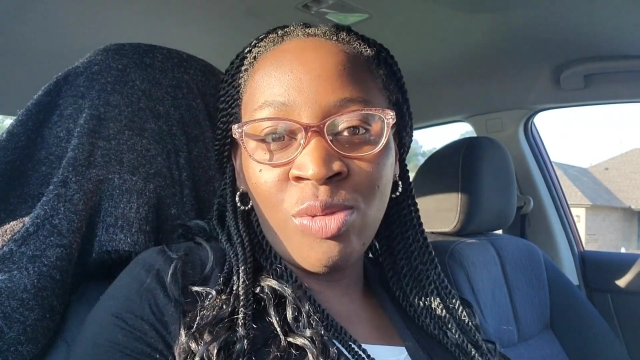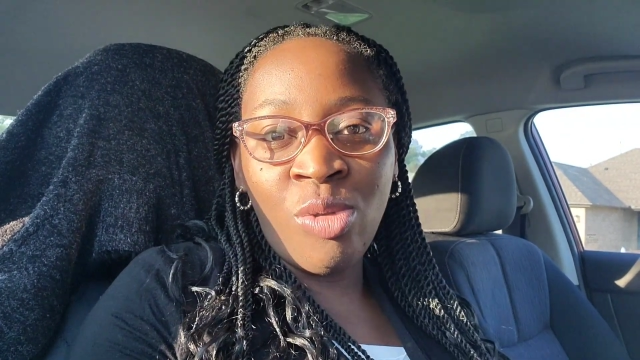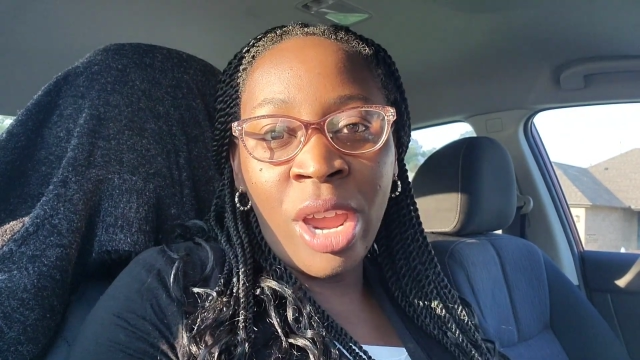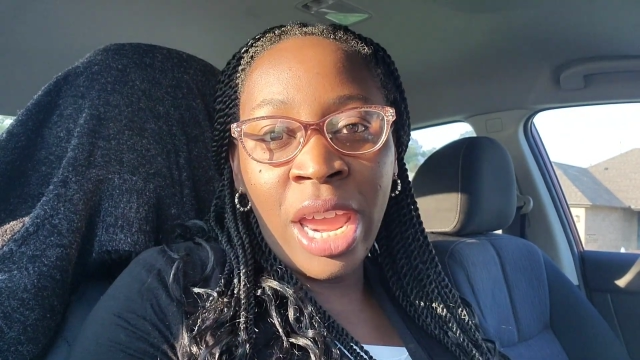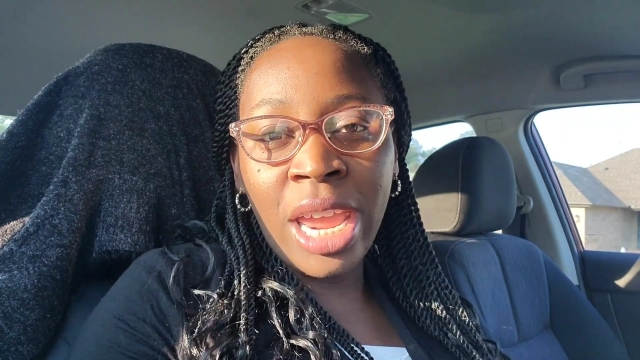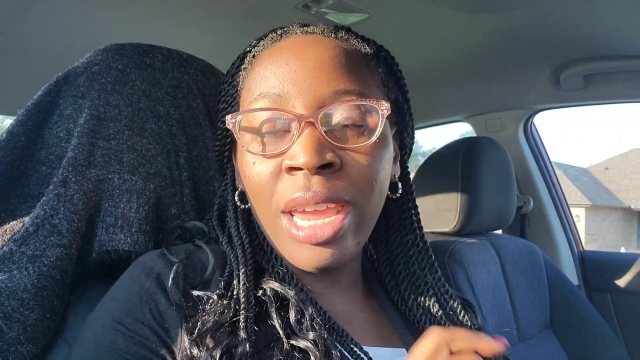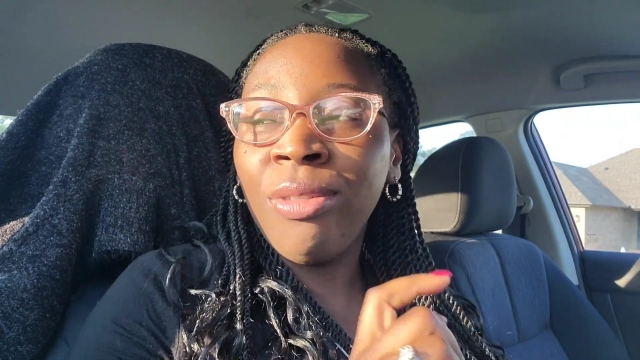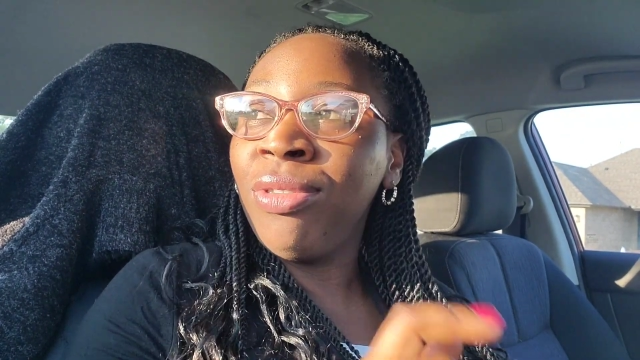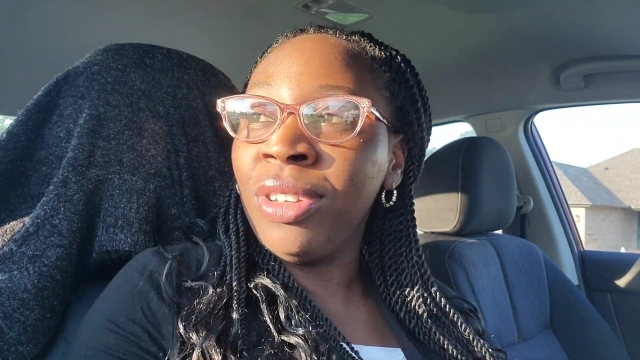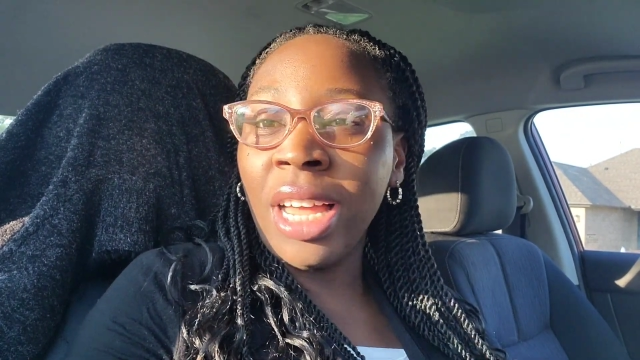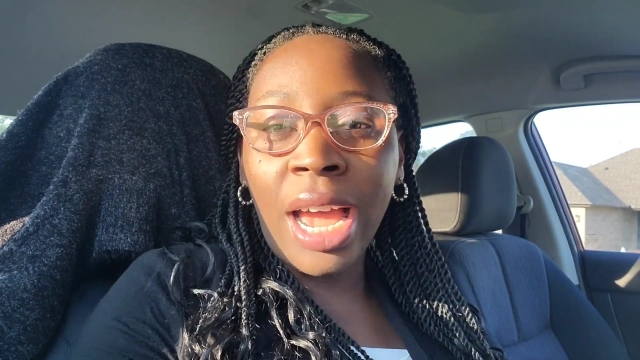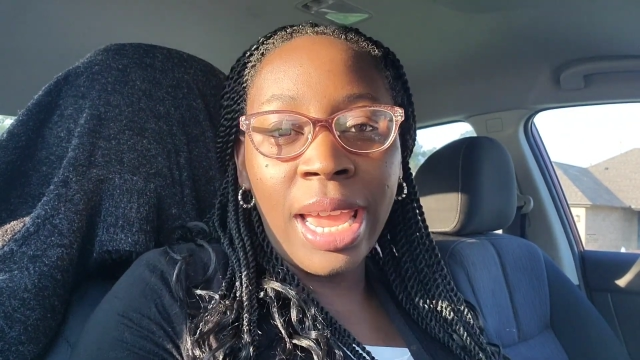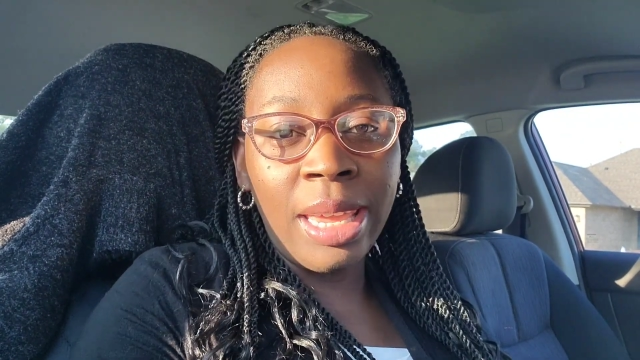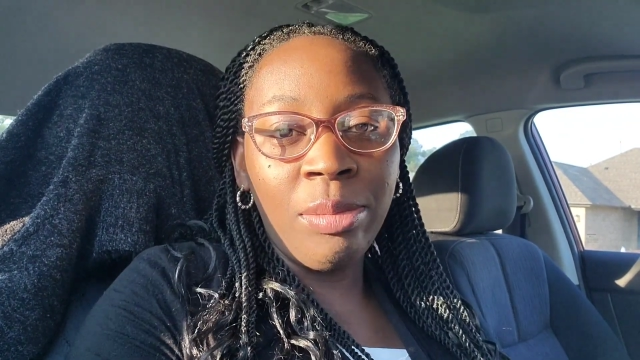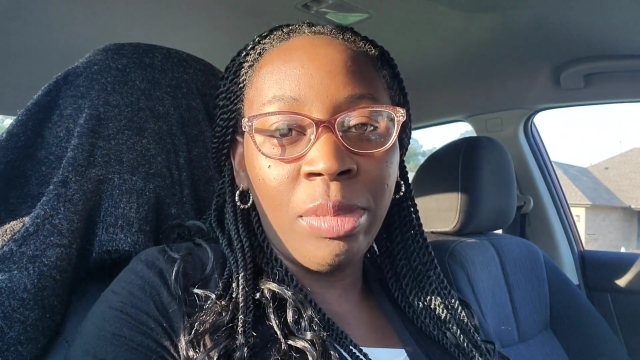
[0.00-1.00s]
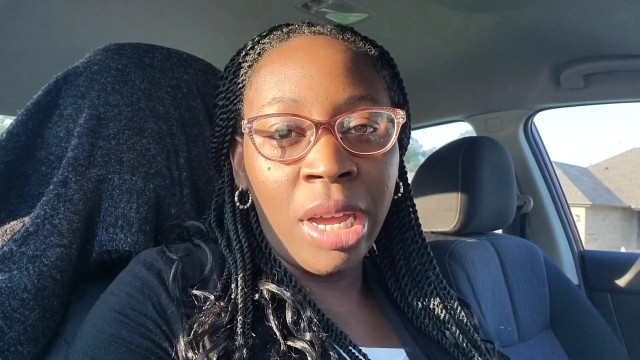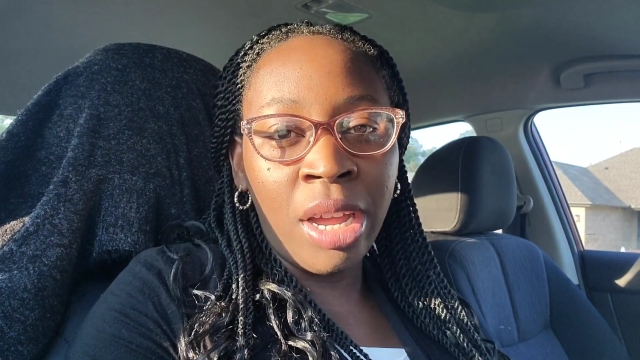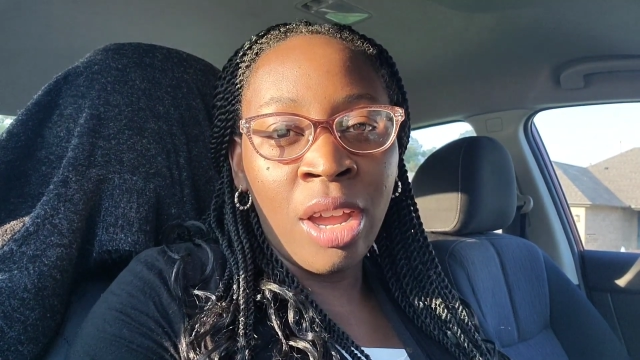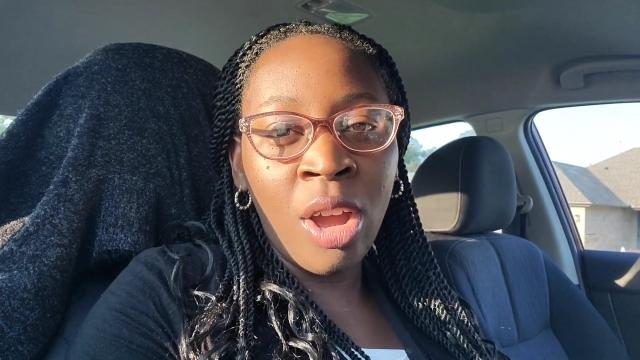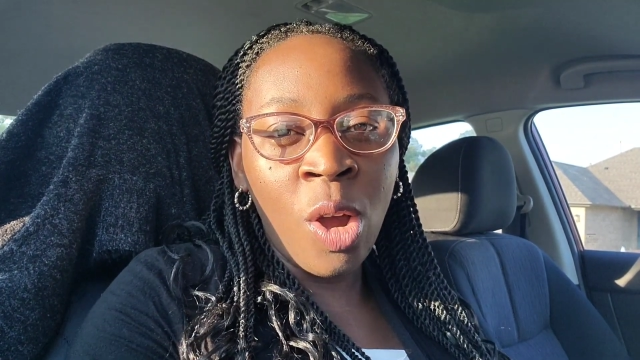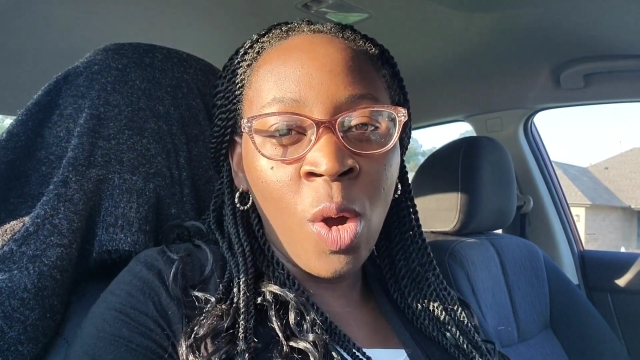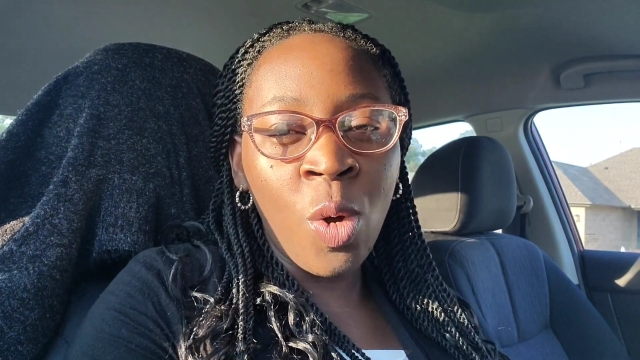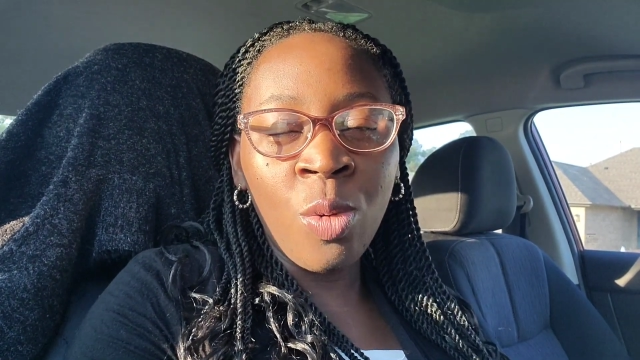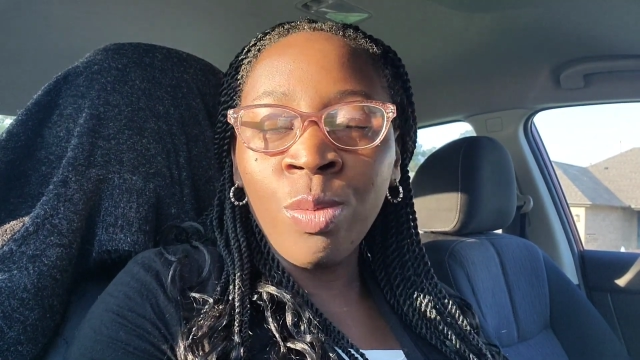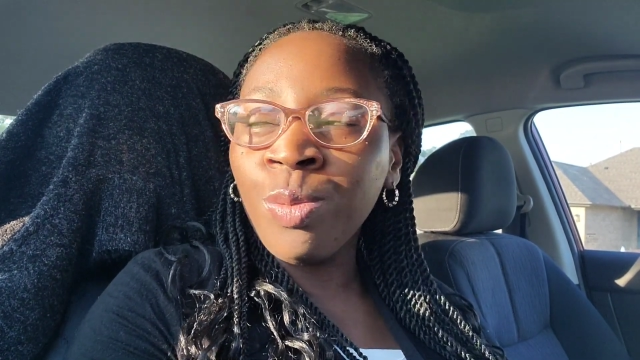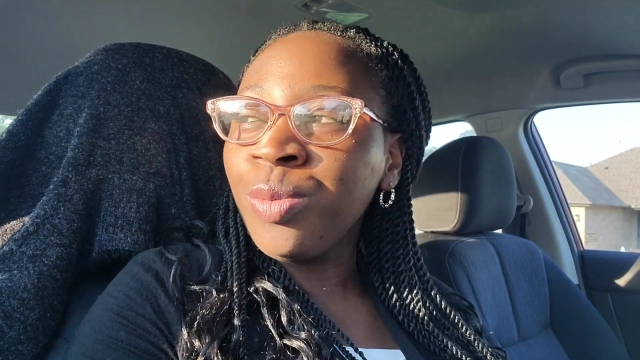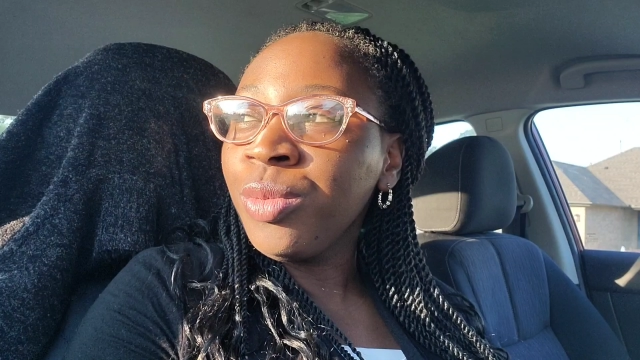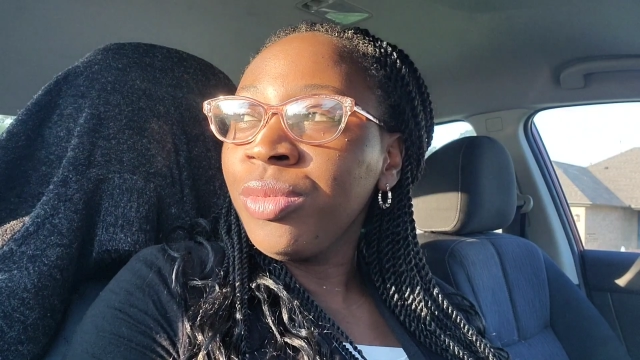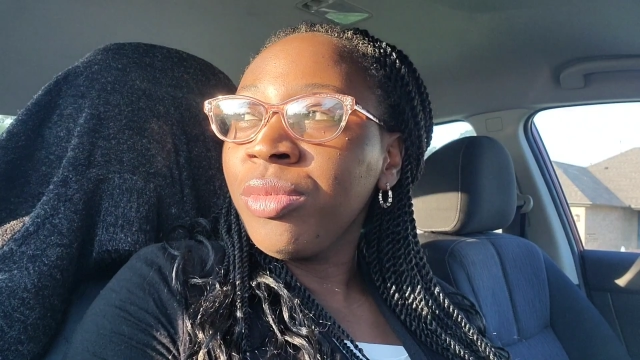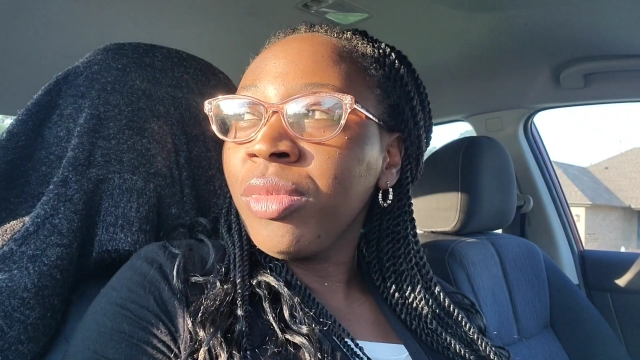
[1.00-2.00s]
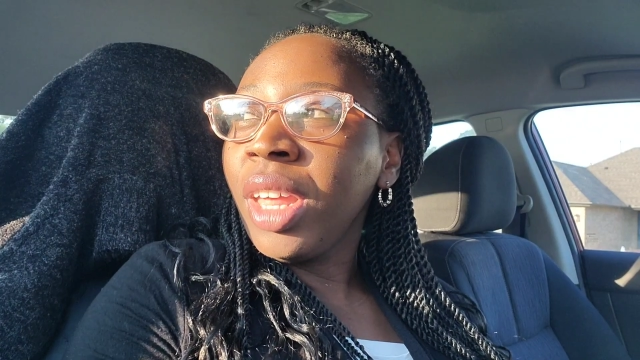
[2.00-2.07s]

way flying back home